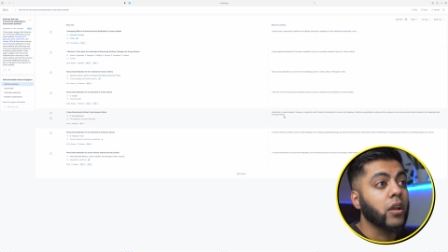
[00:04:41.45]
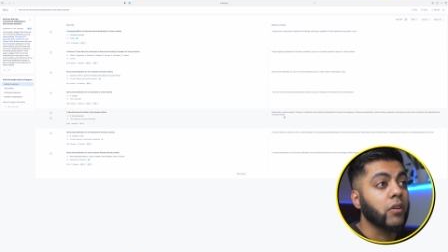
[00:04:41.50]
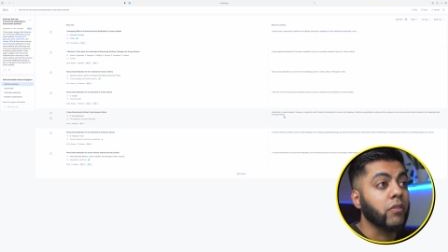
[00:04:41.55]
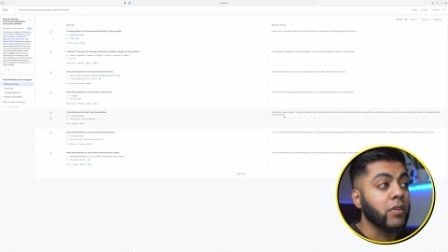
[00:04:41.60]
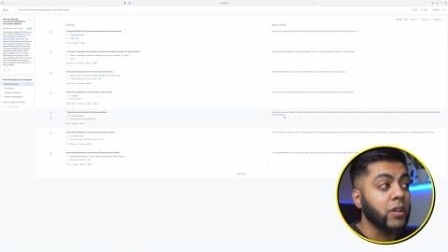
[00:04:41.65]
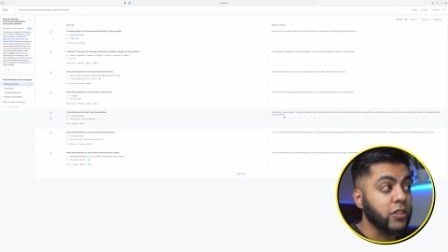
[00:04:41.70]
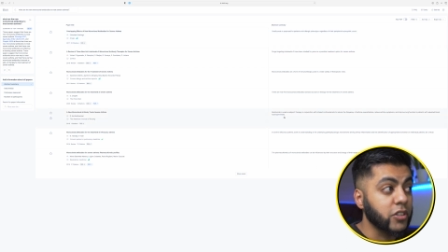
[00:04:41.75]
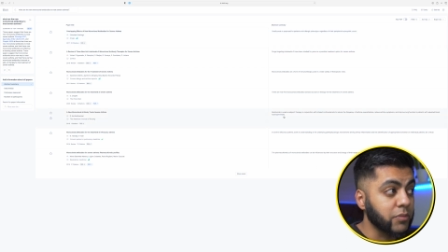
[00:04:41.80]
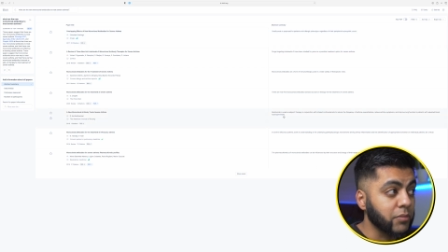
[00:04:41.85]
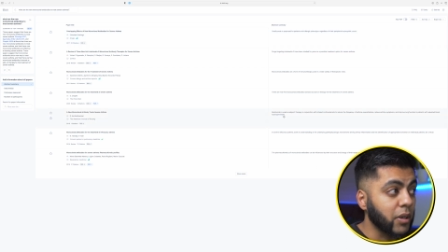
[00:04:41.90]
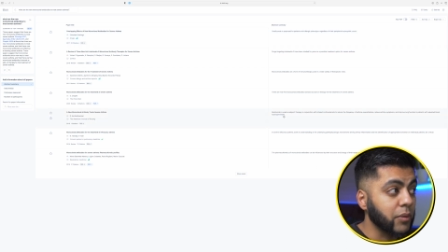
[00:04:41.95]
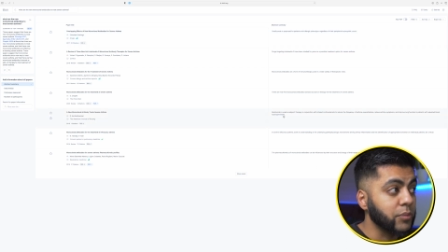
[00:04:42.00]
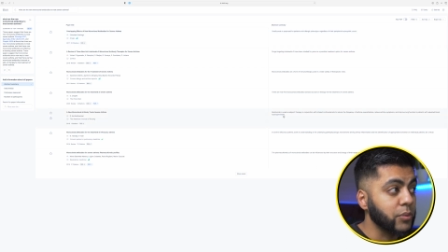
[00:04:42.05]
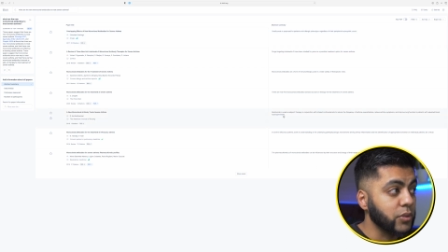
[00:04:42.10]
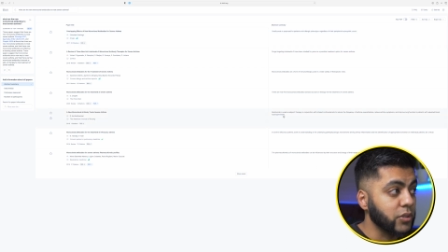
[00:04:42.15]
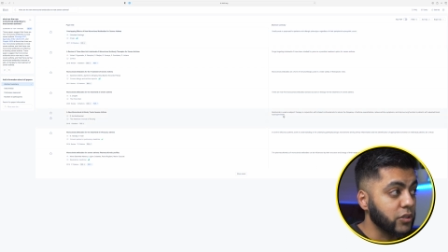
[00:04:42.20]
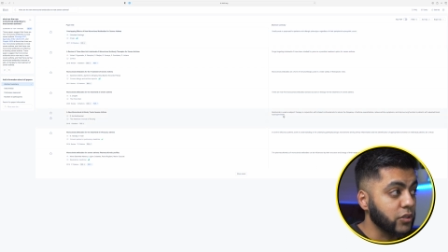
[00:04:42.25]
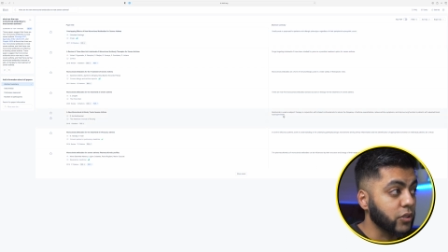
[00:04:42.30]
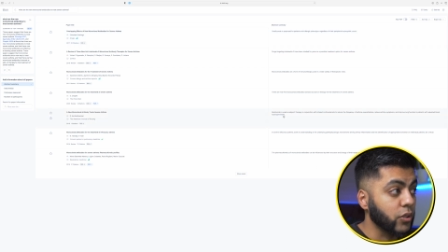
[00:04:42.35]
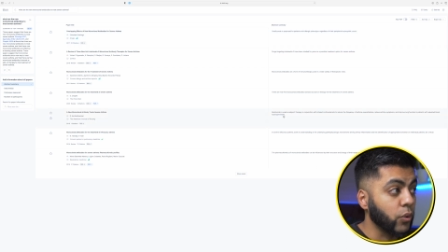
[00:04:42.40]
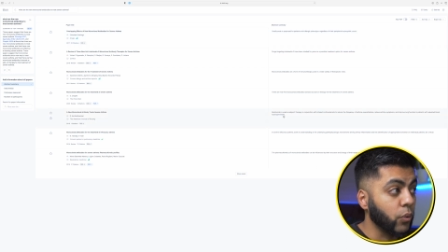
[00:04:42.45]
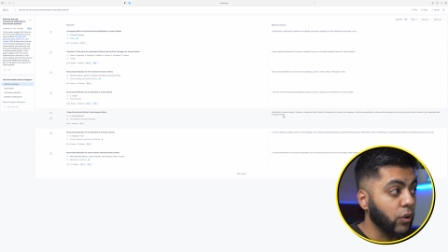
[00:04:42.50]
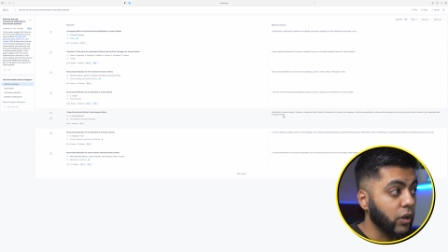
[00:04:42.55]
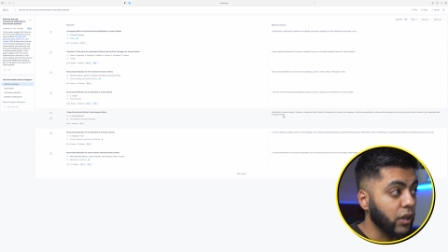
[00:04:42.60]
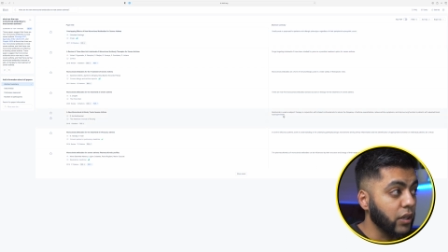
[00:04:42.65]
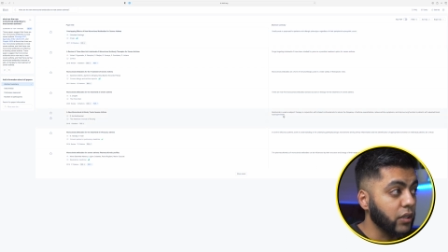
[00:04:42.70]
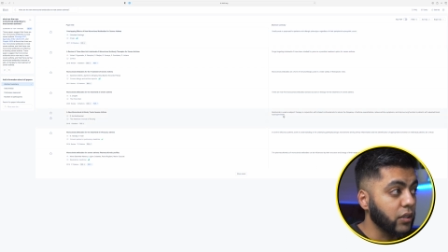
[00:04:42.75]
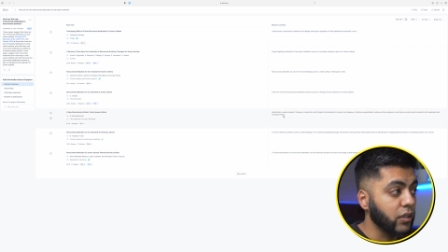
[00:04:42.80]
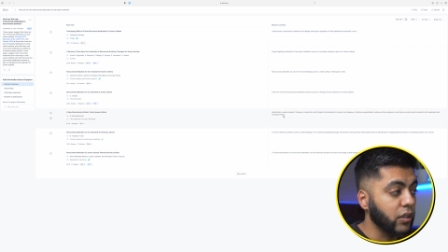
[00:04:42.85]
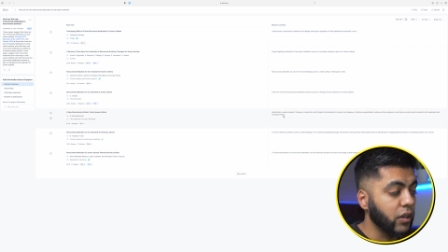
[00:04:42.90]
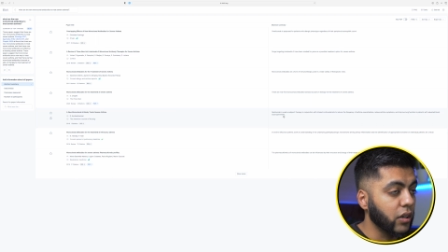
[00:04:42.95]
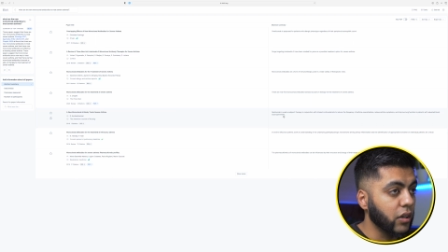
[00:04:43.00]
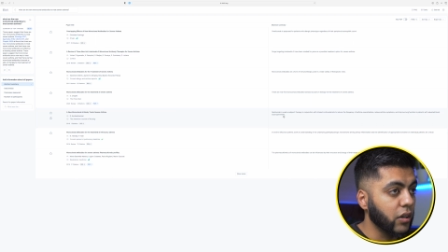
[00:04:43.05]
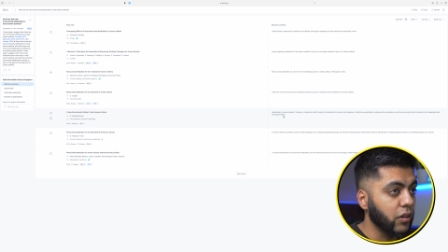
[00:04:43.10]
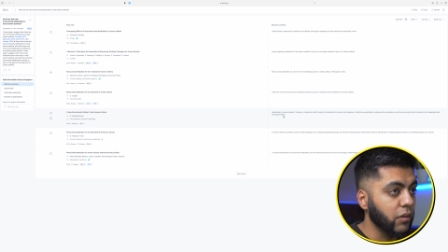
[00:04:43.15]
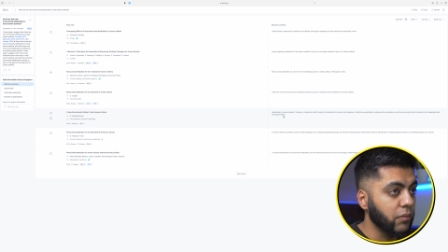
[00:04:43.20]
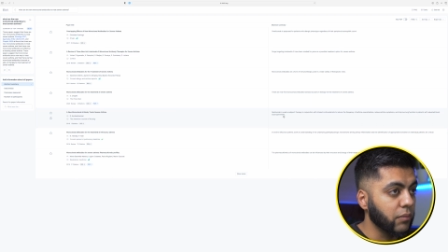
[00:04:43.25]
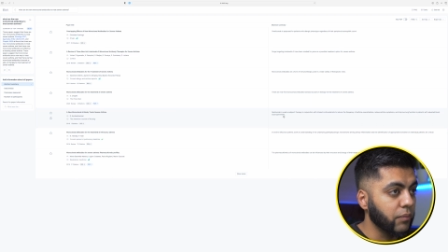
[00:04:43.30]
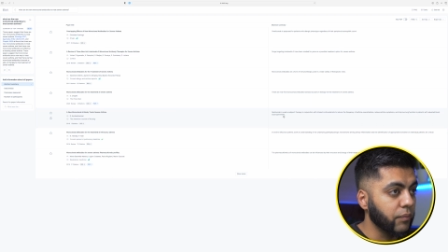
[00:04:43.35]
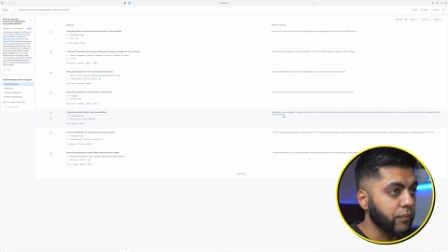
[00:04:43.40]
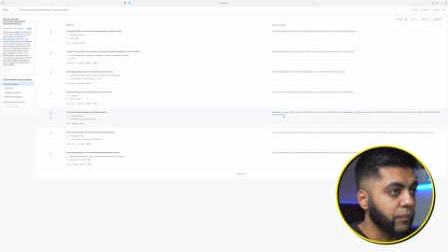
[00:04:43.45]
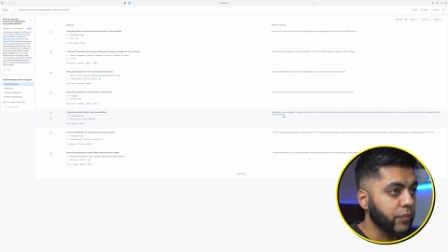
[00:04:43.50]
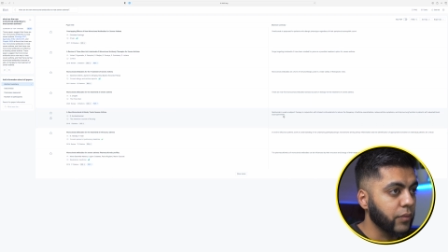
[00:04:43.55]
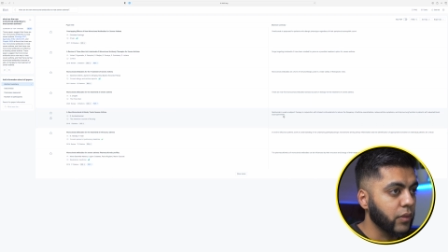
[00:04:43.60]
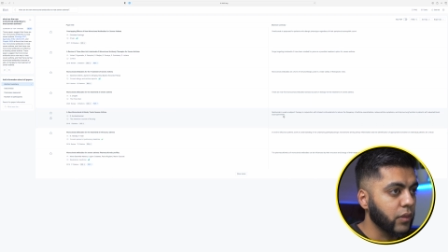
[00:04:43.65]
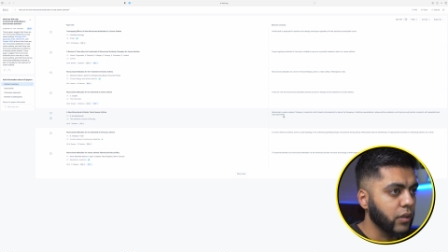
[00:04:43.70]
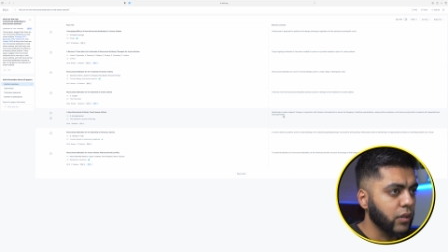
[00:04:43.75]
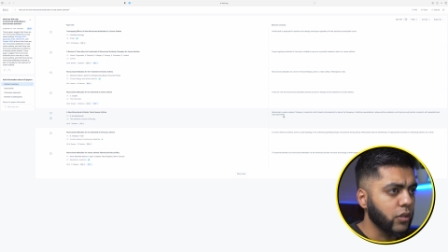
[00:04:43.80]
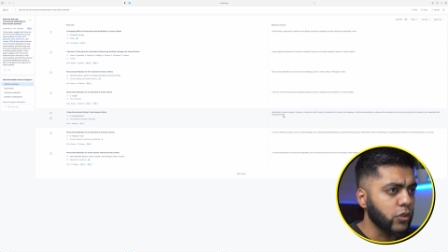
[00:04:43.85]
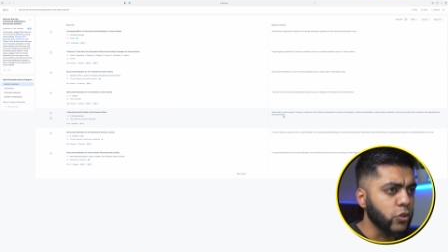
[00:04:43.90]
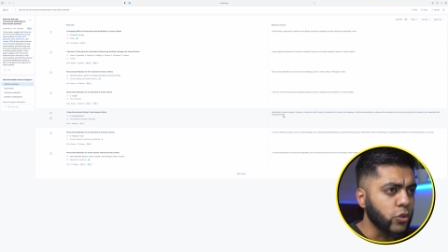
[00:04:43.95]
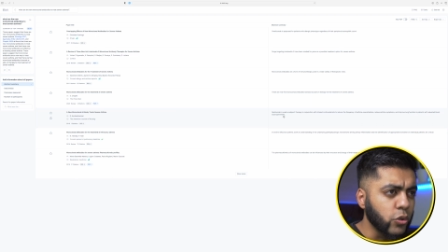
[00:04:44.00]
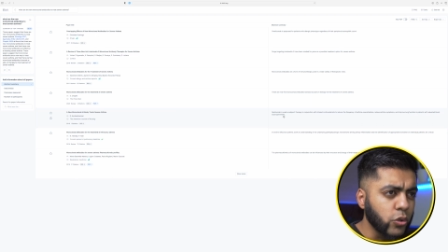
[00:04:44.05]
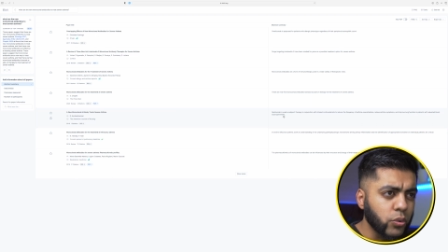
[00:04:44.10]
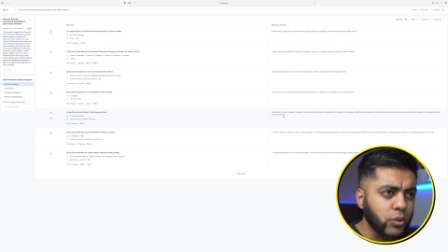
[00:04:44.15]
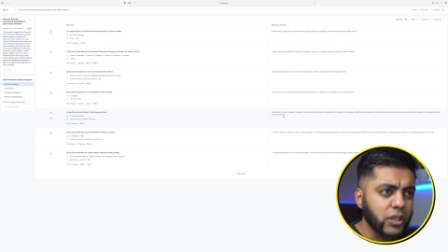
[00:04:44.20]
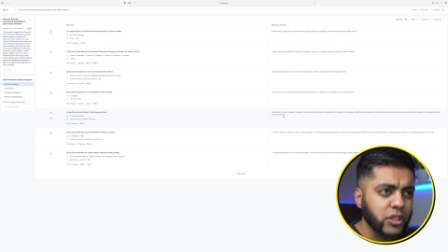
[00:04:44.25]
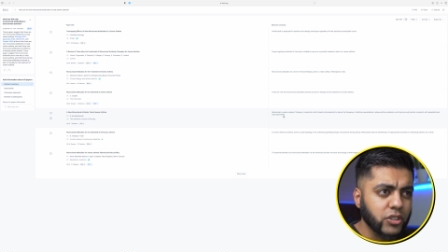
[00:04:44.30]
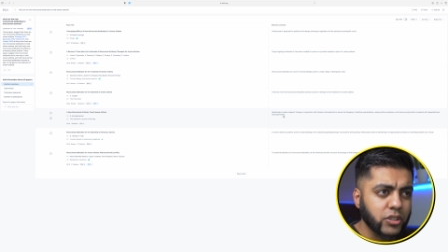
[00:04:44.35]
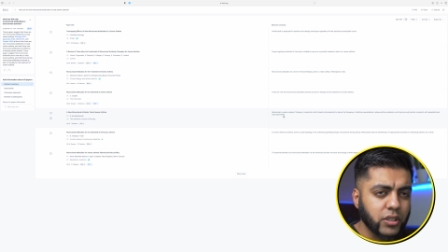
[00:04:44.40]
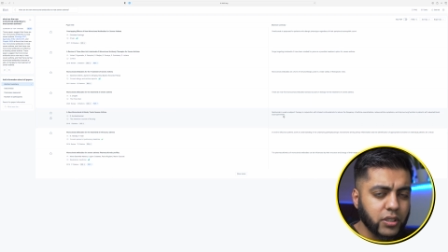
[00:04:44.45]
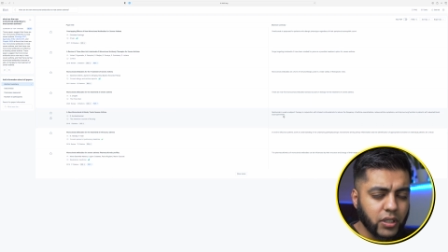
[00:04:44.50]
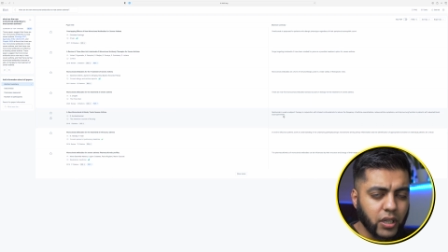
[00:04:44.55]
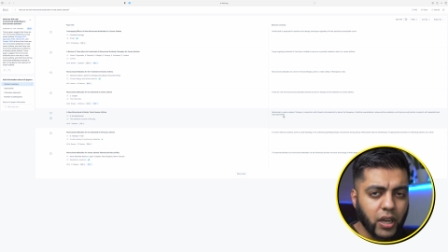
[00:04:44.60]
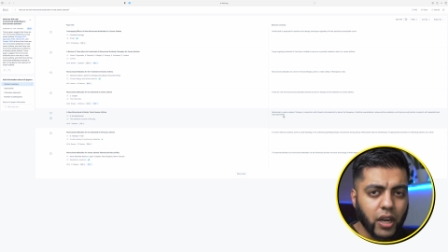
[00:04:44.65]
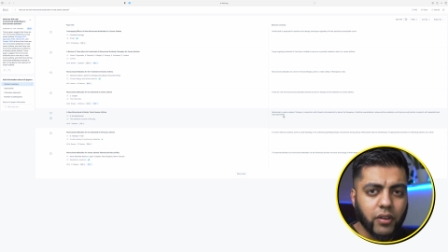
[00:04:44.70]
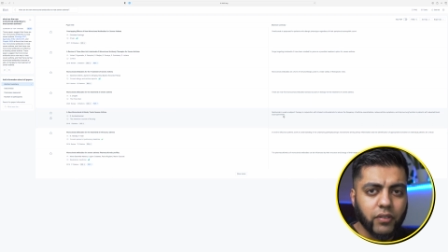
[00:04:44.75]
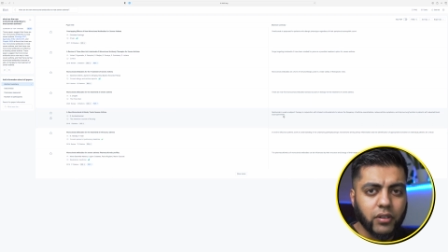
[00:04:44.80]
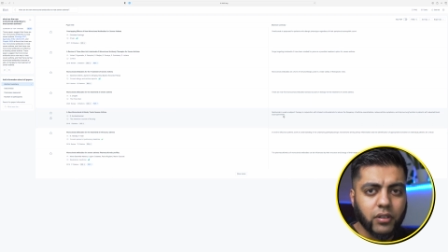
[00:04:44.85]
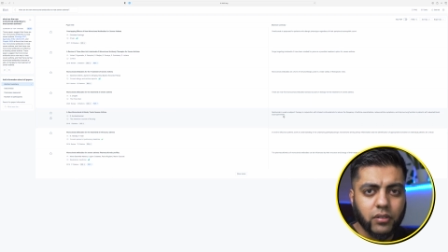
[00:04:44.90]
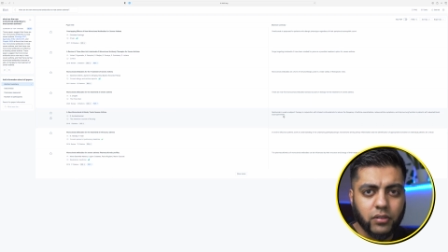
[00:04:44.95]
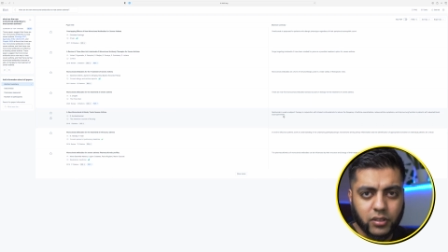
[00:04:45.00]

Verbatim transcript: reslizumab, which is quite um, newish in the area.